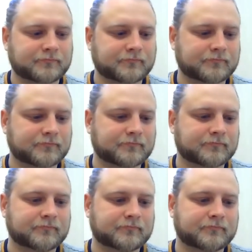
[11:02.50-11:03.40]

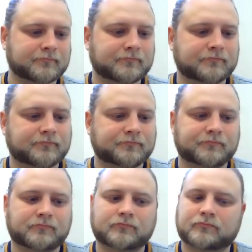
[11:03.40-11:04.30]

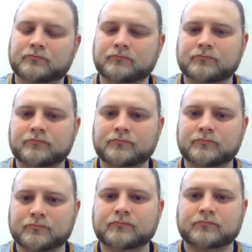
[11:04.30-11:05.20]

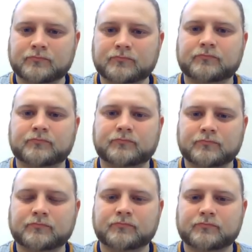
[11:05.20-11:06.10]

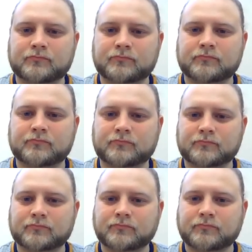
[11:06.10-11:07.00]

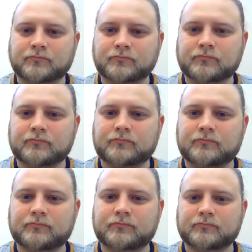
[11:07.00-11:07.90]

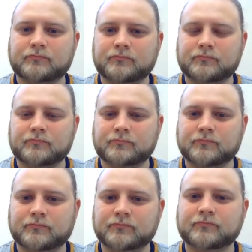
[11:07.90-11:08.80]

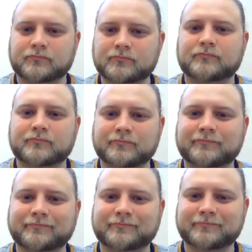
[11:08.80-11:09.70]

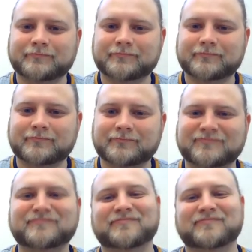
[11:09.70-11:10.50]
(silent)